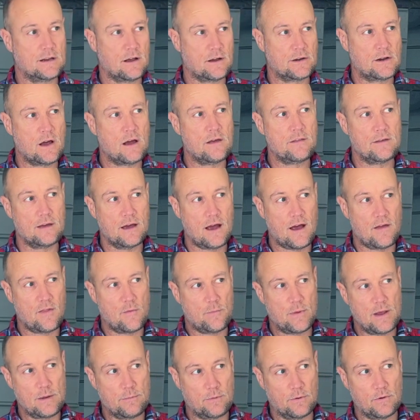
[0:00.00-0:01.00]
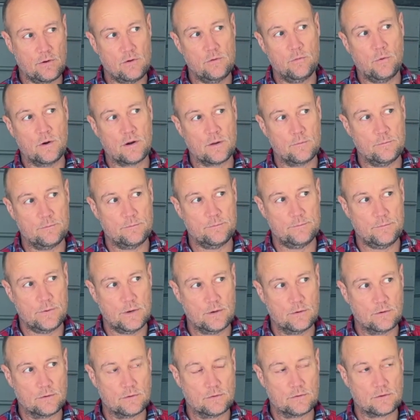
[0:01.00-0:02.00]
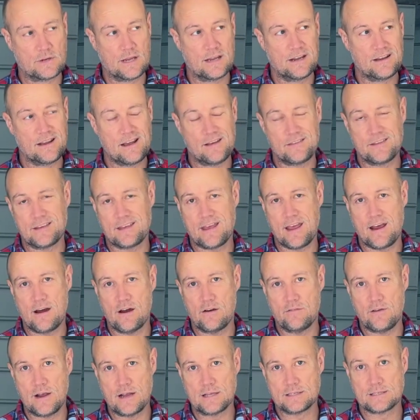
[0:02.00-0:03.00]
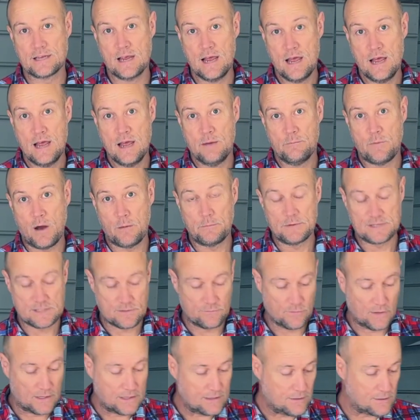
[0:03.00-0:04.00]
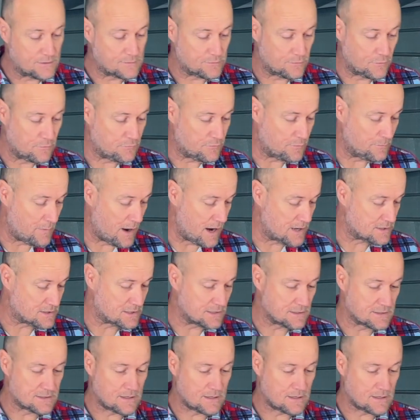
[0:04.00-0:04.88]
I know that other people who want to build or kit out their caravans might be some really useful information.